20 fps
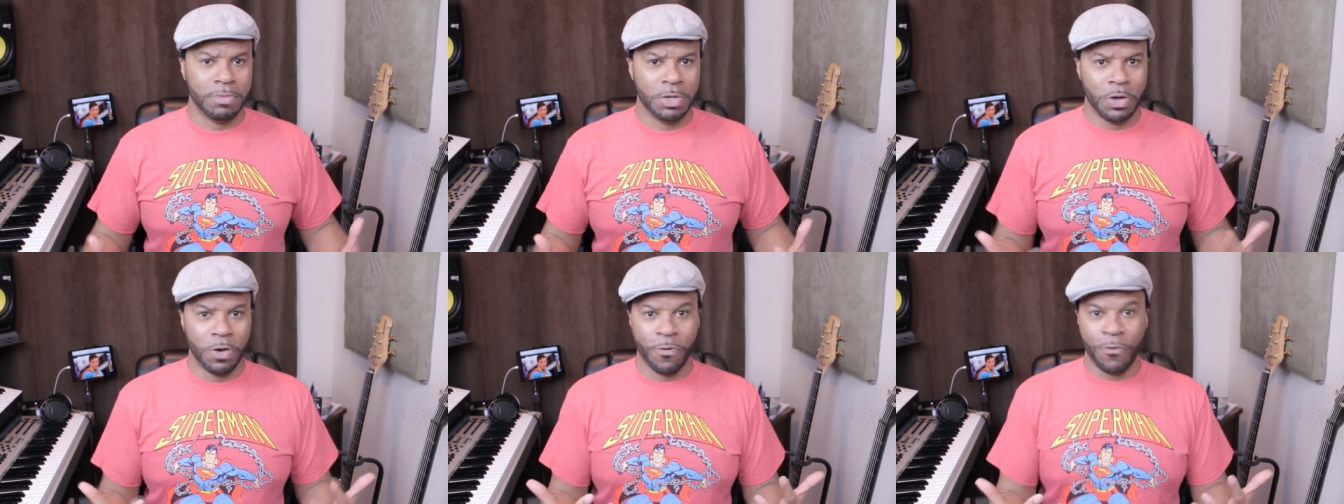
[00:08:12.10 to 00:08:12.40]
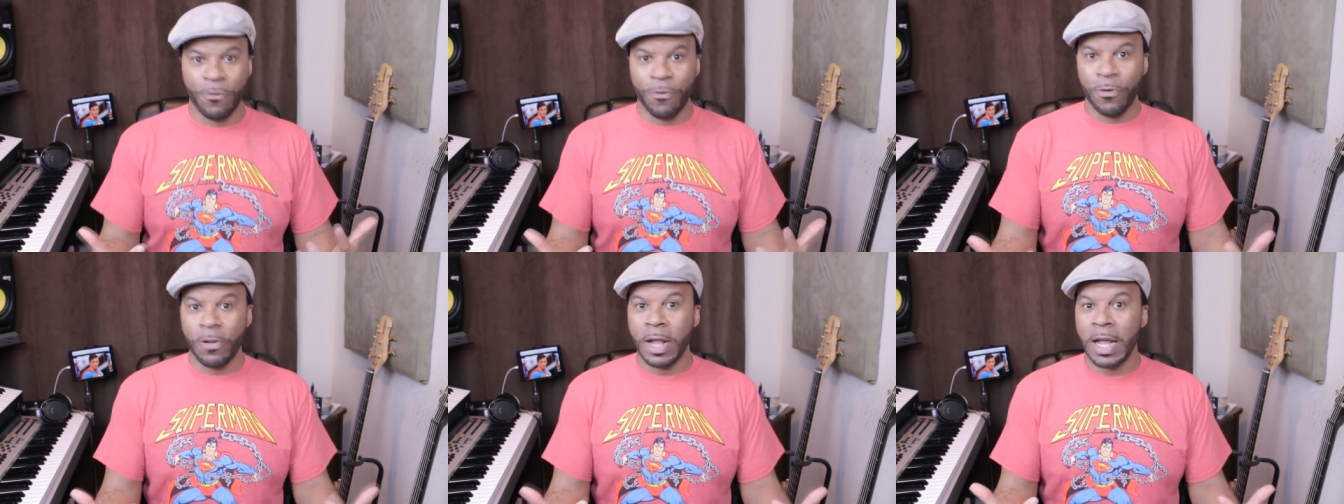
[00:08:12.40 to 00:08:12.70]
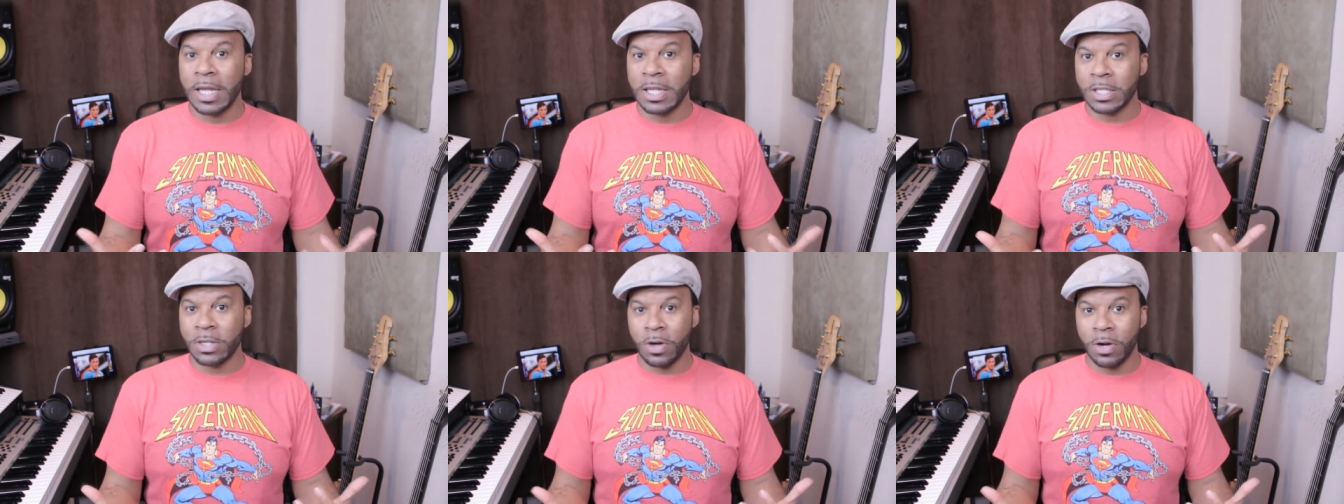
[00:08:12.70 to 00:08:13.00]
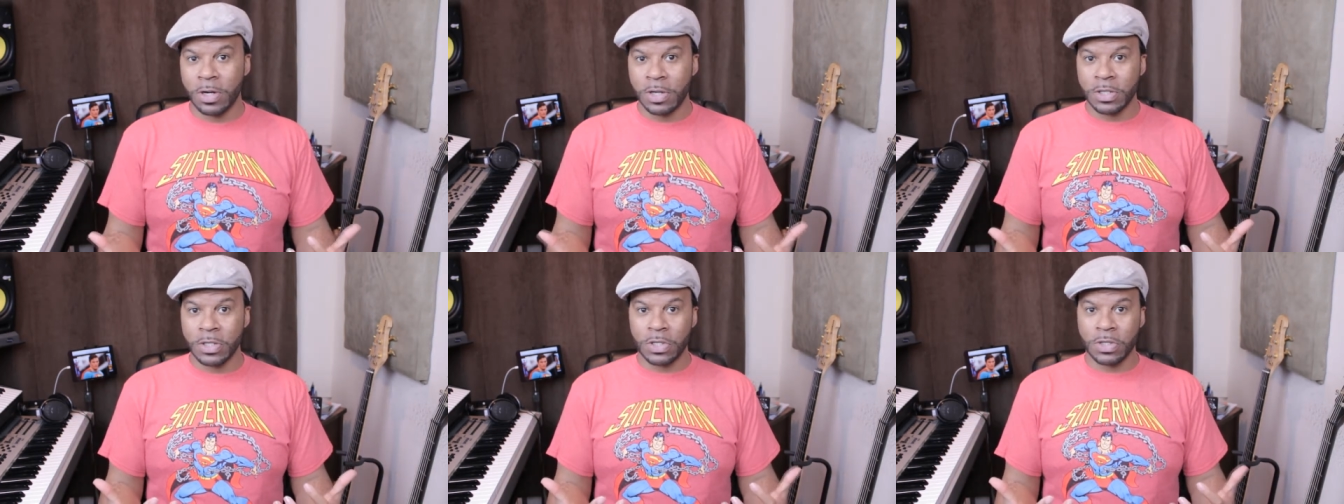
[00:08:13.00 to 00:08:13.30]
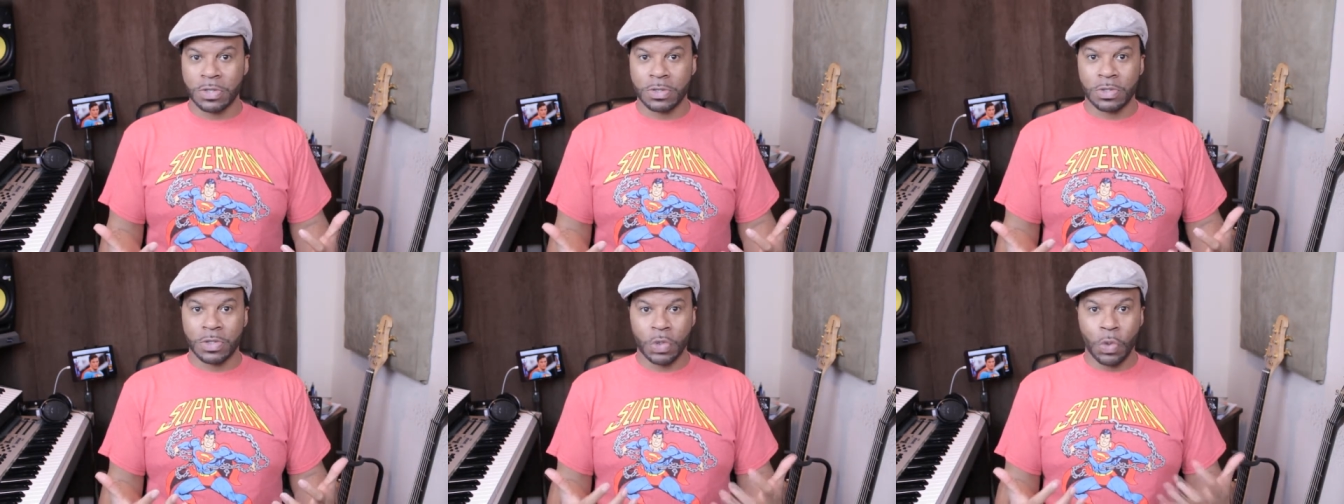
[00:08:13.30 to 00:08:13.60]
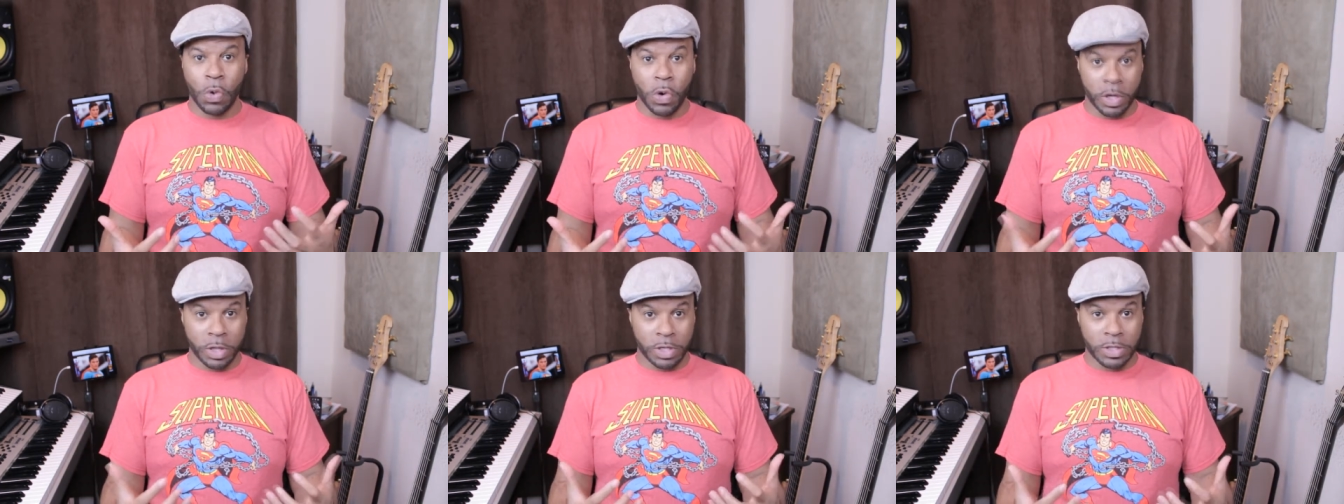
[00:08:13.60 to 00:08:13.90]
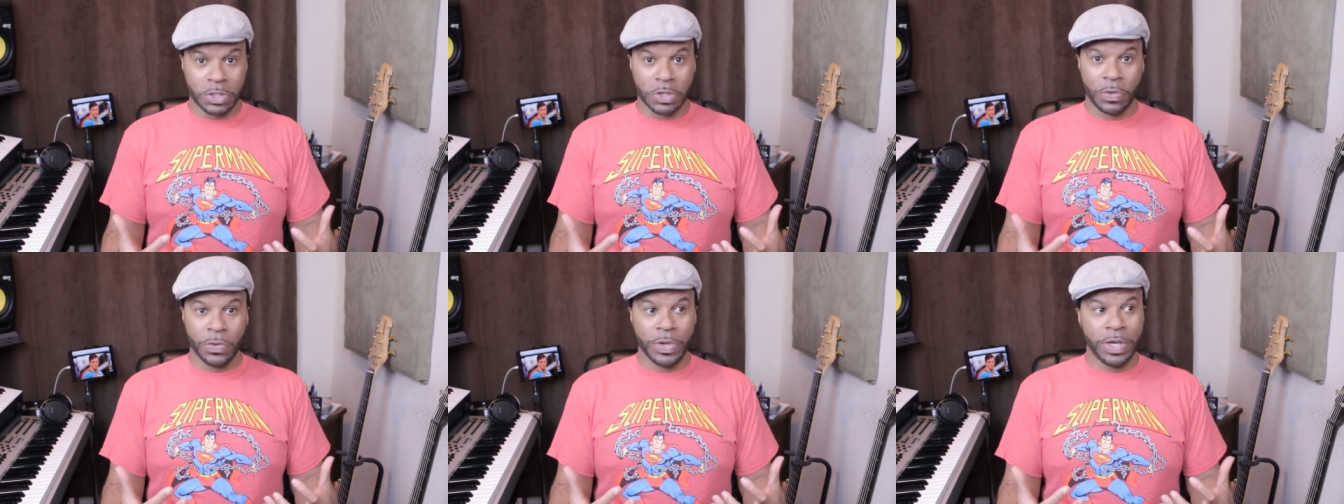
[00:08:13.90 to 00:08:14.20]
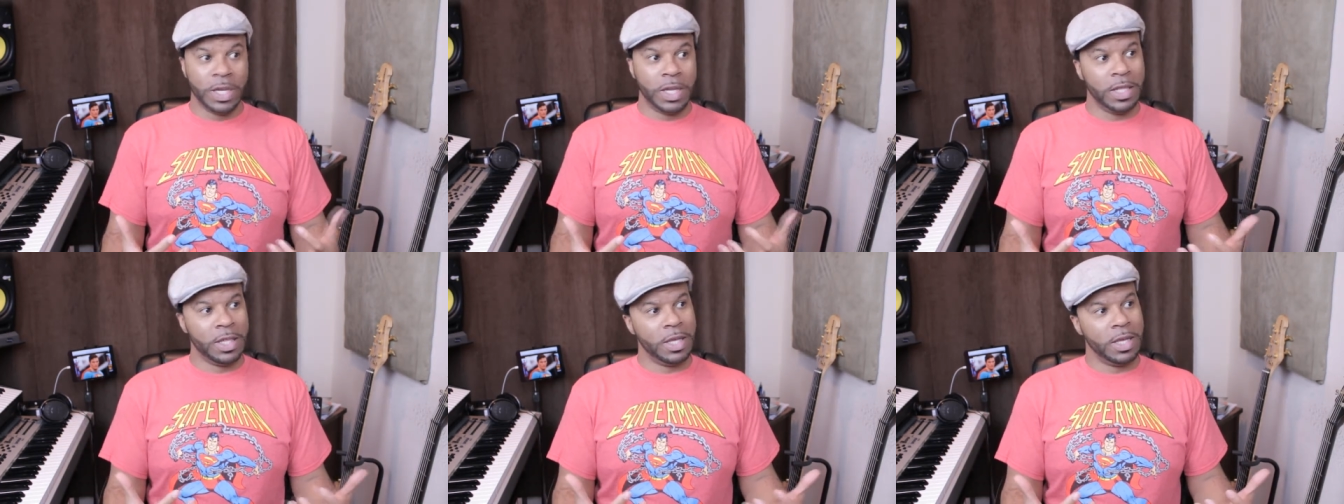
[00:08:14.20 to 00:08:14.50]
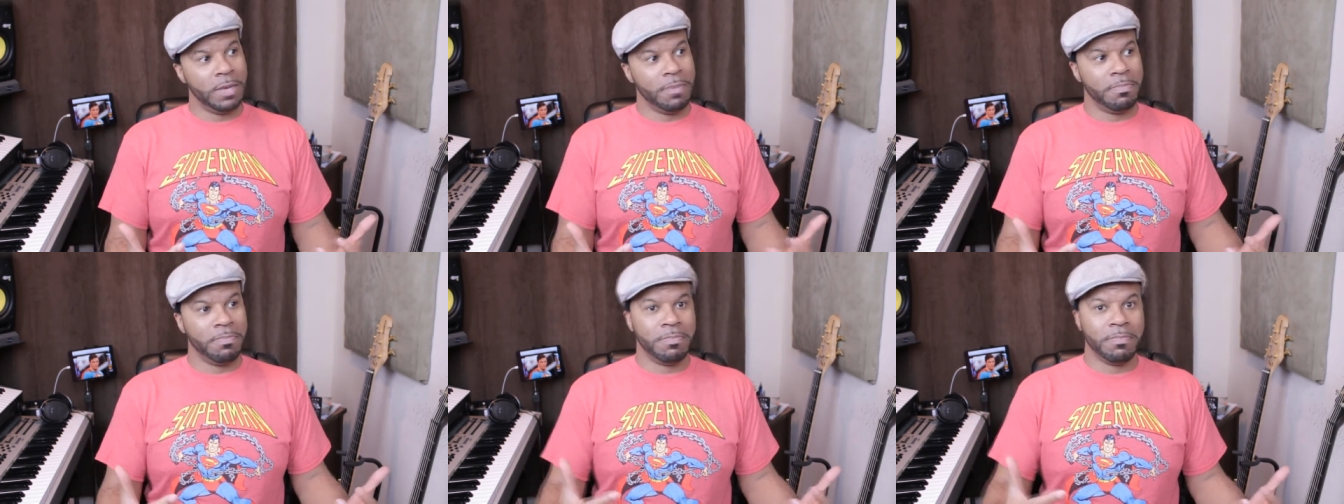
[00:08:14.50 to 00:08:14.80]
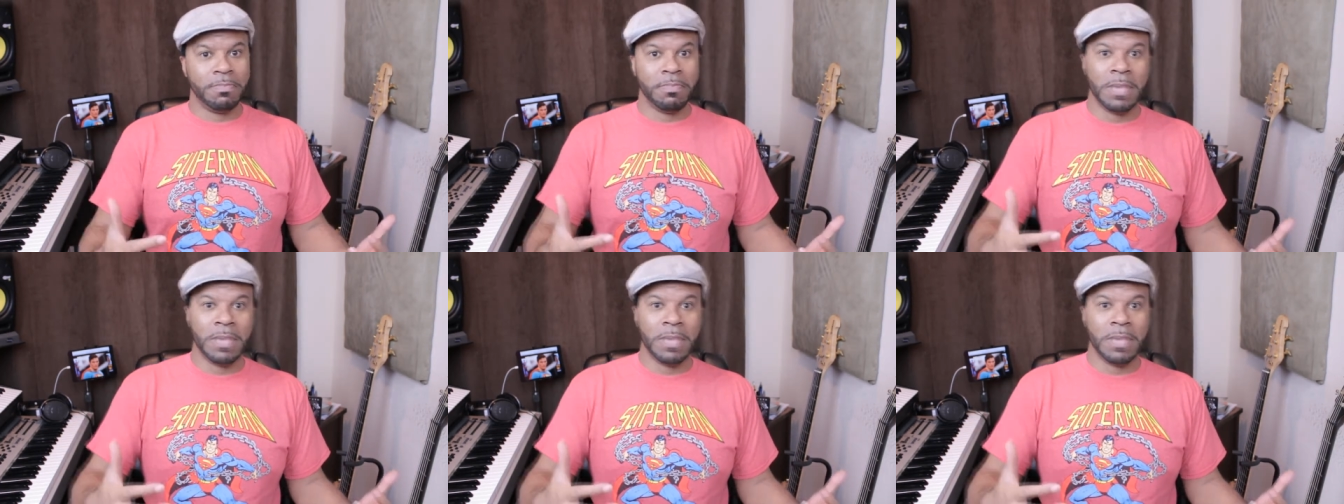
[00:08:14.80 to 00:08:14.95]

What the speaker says: you know, flies toward the screen and then